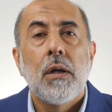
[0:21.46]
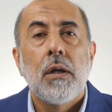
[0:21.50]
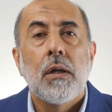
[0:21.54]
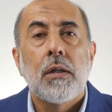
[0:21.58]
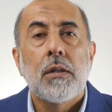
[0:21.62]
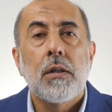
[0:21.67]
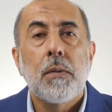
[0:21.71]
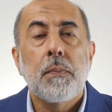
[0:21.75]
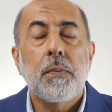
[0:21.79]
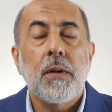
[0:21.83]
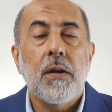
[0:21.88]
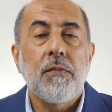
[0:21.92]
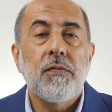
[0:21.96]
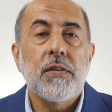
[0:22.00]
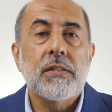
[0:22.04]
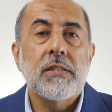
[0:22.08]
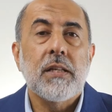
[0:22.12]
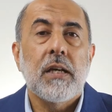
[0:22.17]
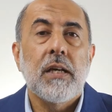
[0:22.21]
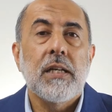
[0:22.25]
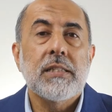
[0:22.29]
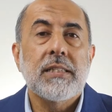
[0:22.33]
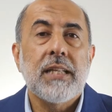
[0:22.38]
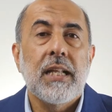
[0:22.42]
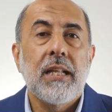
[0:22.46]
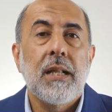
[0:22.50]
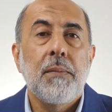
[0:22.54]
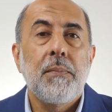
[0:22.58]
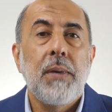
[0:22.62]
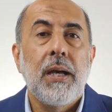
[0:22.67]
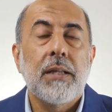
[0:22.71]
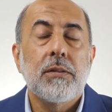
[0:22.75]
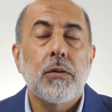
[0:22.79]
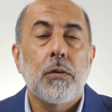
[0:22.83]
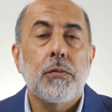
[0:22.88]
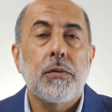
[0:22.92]
the Prophet sallallahu alaihi wasallam
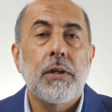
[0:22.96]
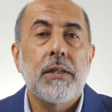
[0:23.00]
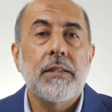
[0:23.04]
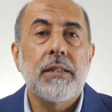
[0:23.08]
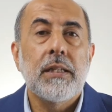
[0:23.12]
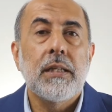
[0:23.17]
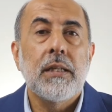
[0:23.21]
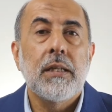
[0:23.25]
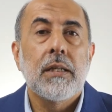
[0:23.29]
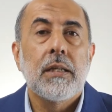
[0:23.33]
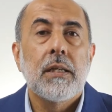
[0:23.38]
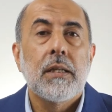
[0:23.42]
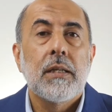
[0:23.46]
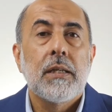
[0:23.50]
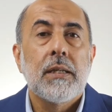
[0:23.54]
had already